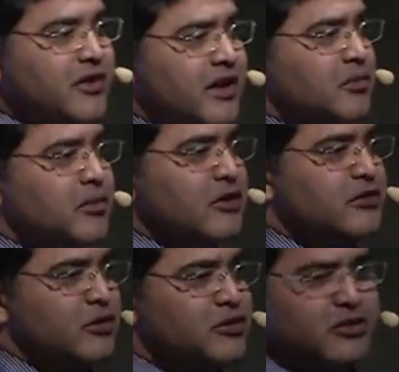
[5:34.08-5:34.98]
If we can
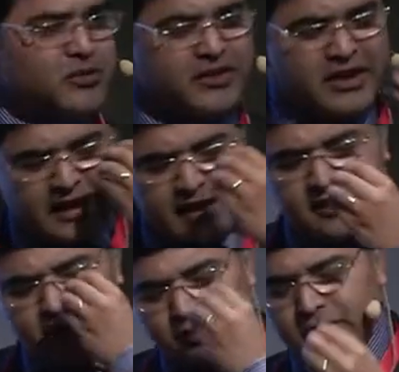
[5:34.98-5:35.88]
build solutions which are
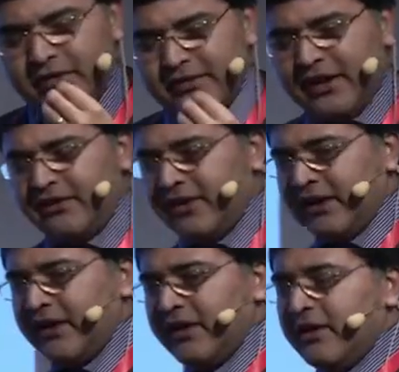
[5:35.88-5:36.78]
end
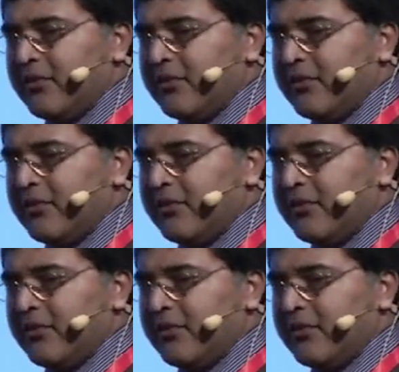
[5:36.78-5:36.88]
user-centric,